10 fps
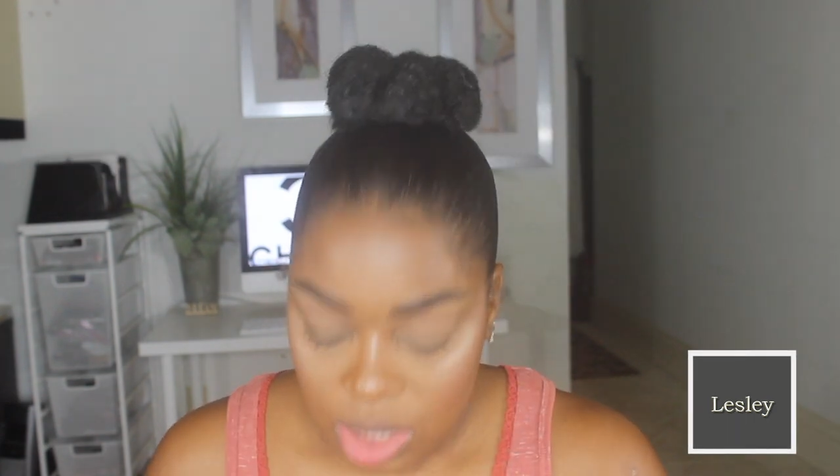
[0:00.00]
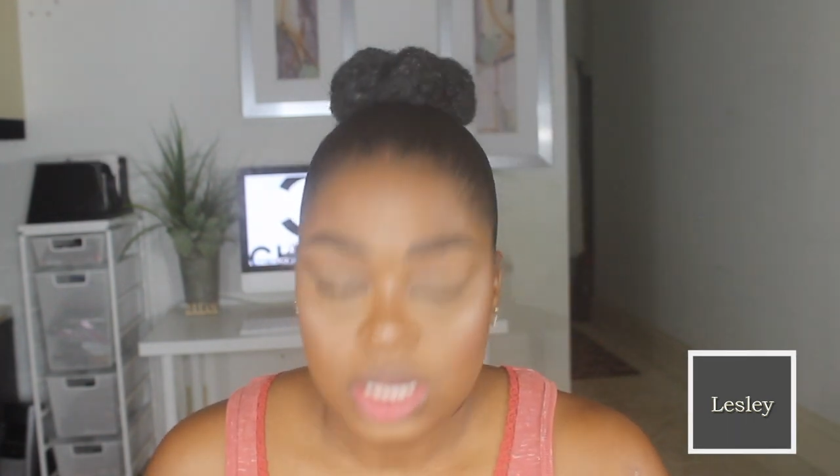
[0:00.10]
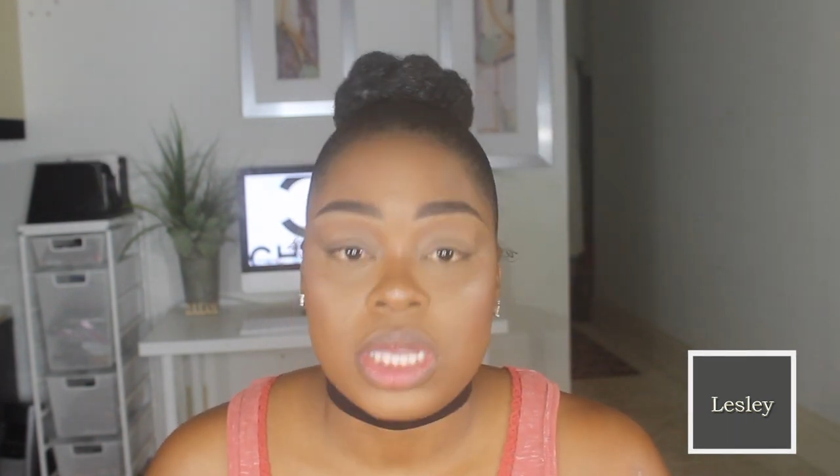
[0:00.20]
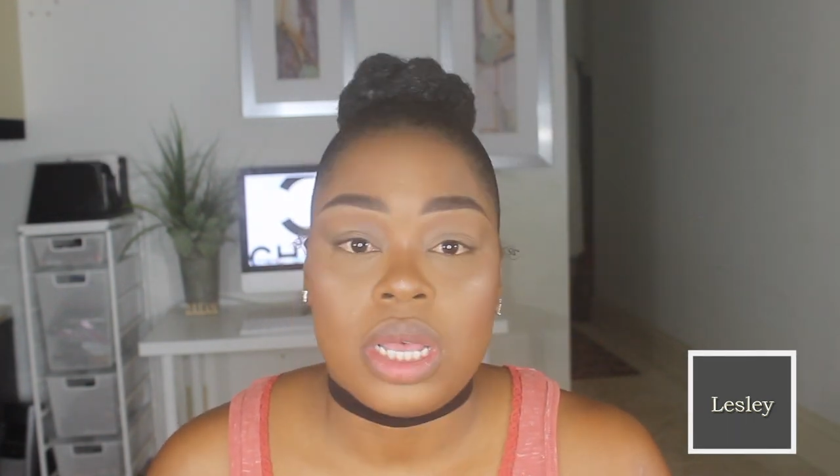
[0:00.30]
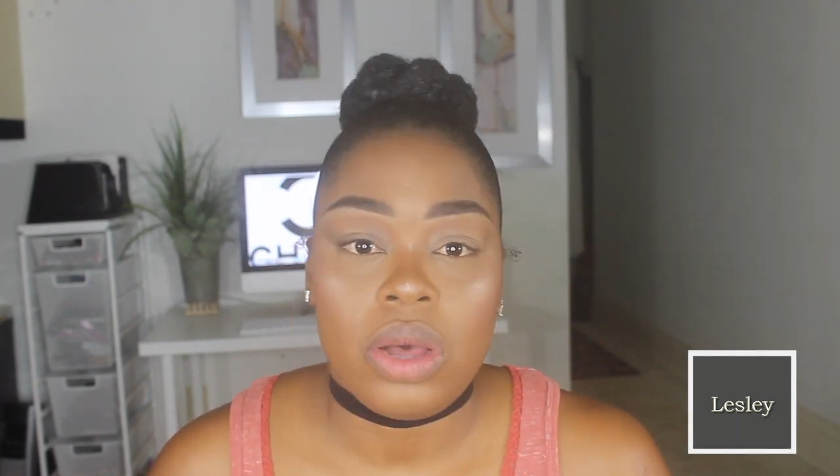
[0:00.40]

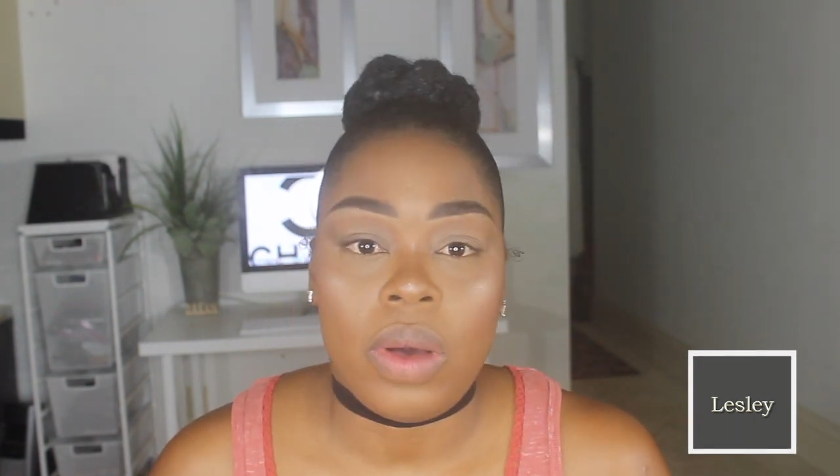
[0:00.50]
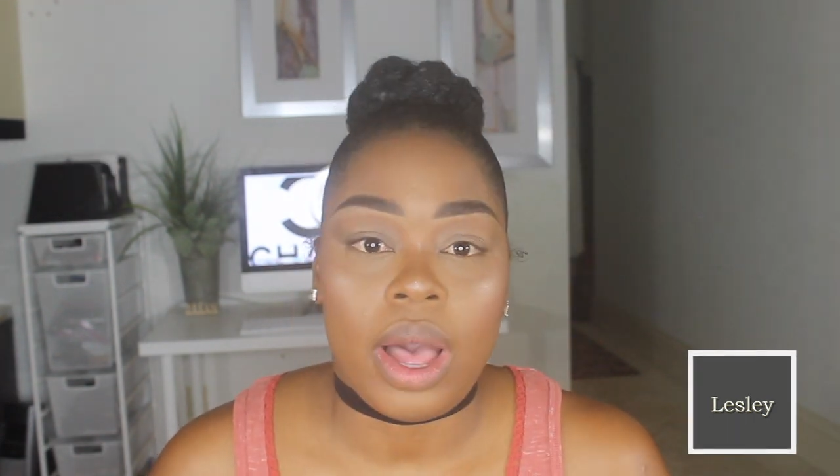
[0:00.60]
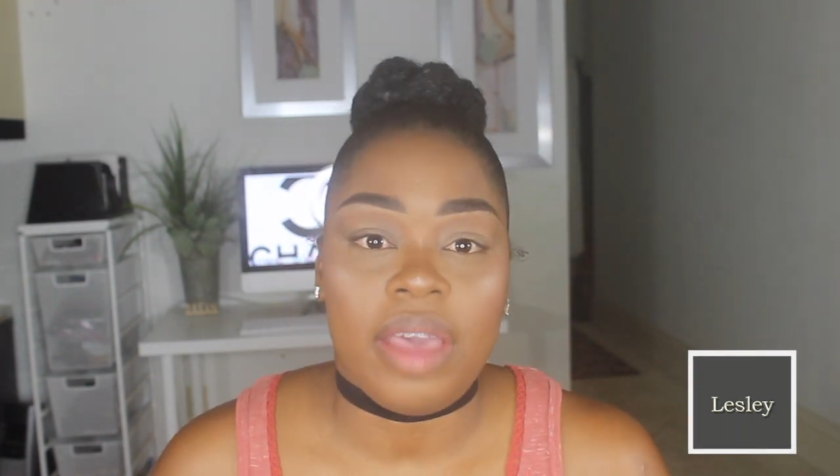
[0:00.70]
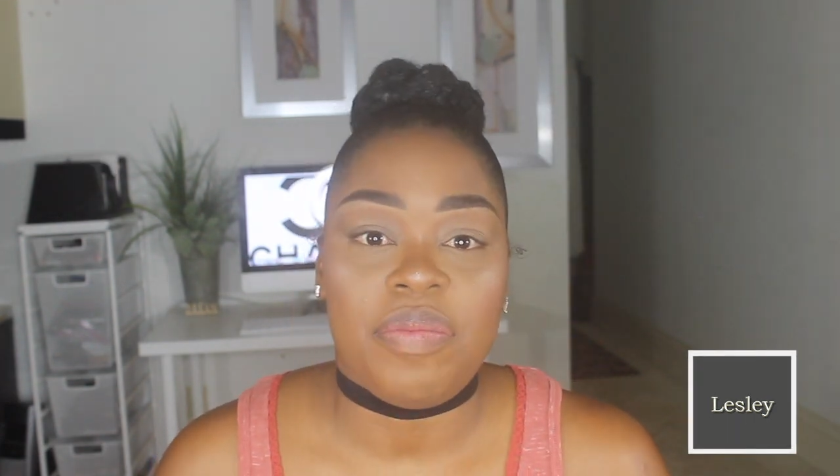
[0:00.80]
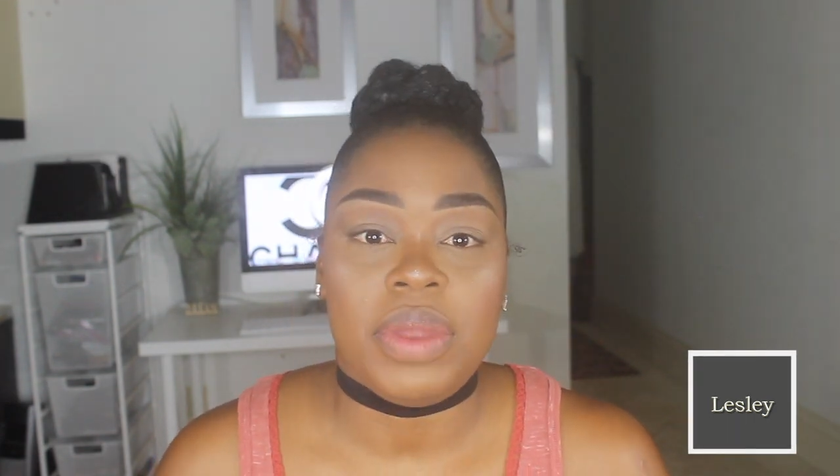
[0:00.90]
So
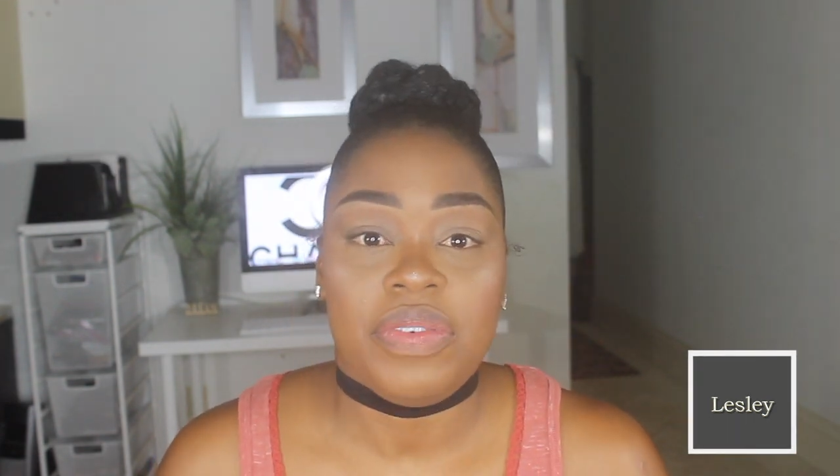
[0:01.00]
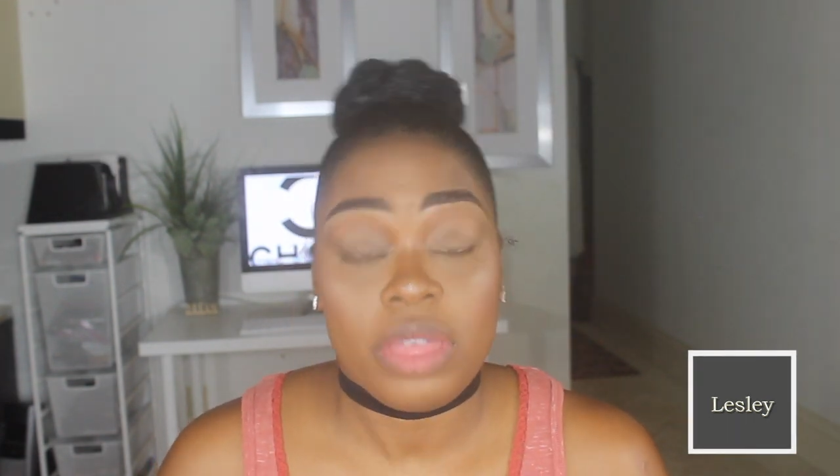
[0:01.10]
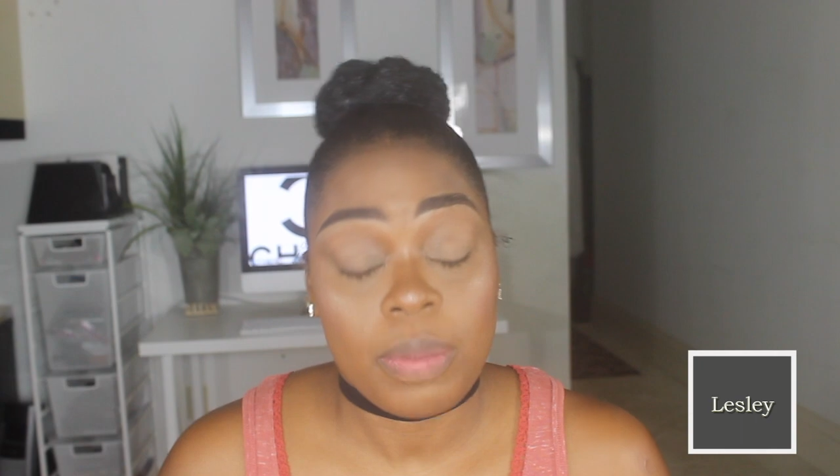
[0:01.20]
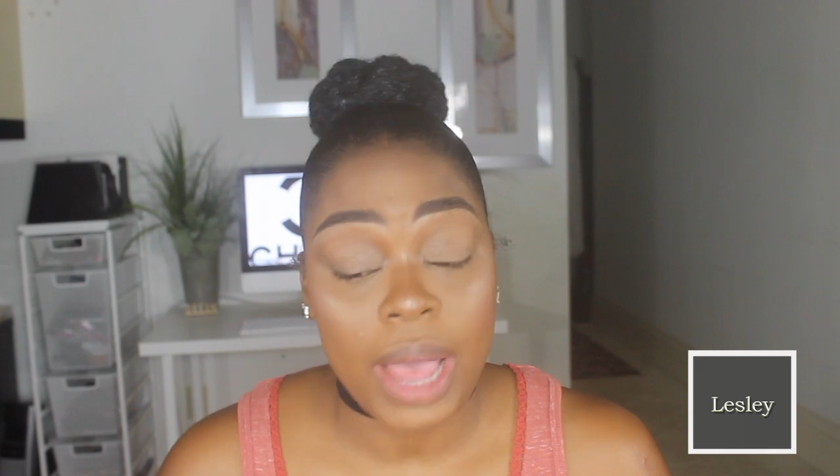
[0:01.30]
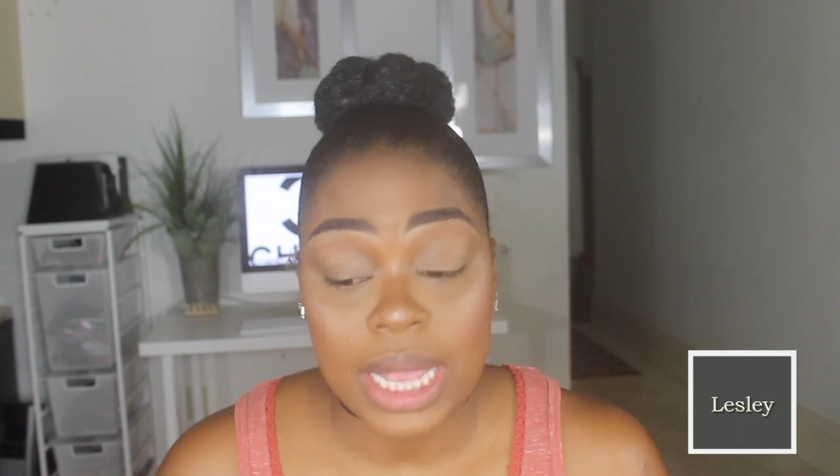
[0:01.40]
I've been, for
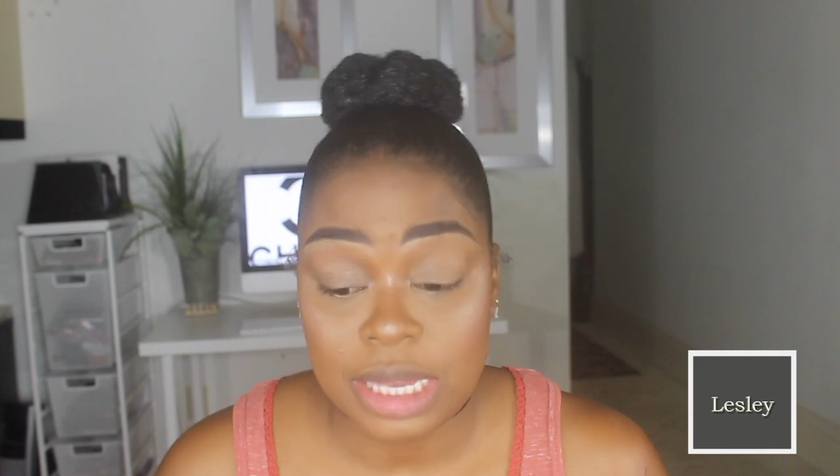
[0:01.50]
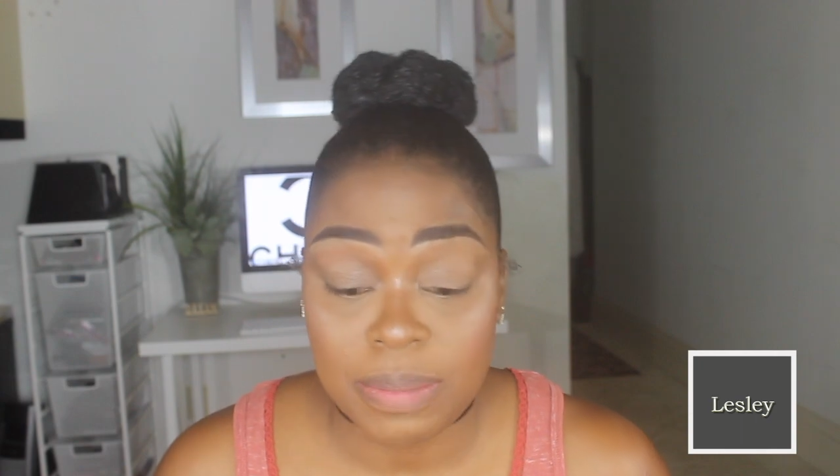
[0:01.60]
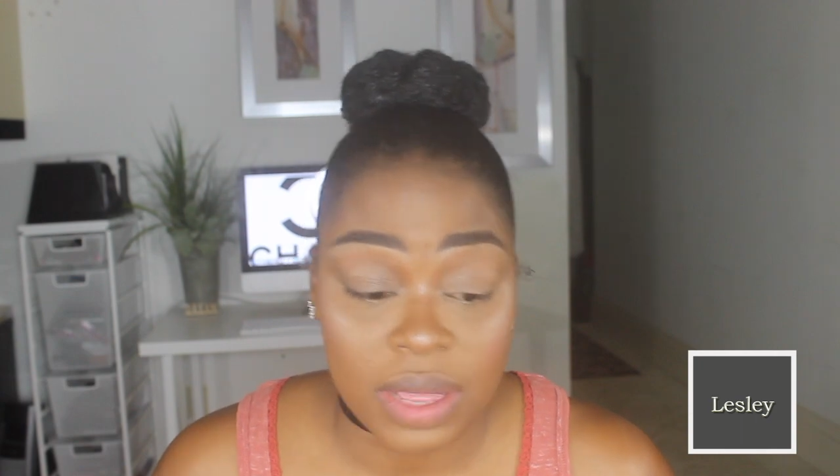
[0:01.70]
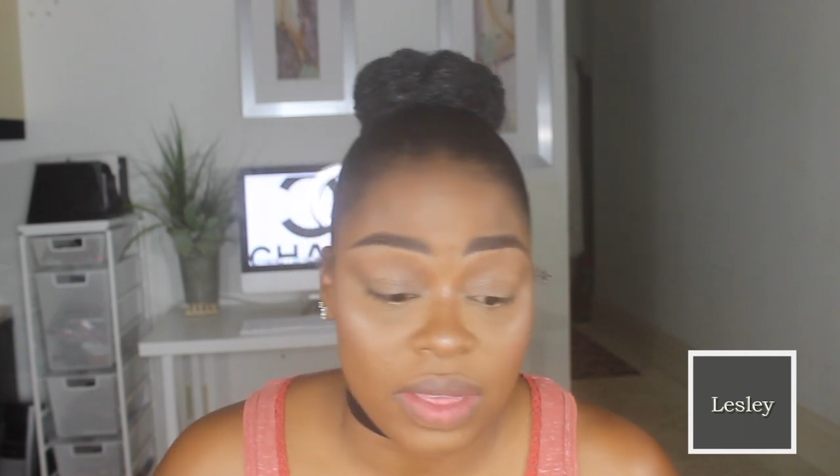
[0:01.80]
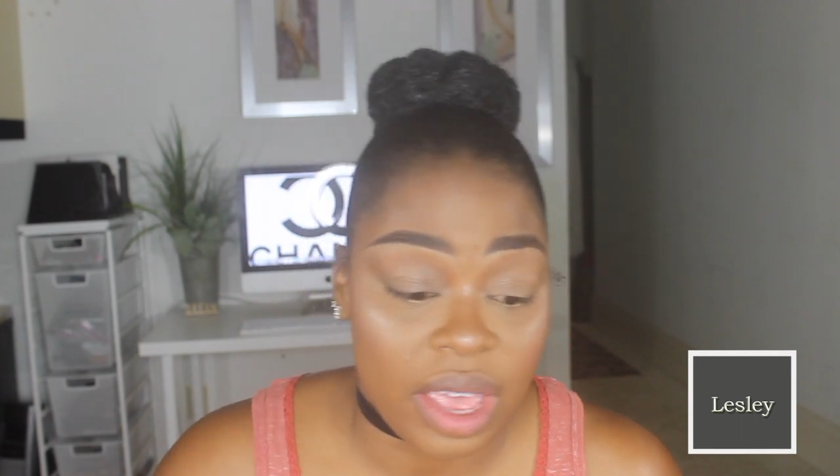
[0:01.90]
the past month,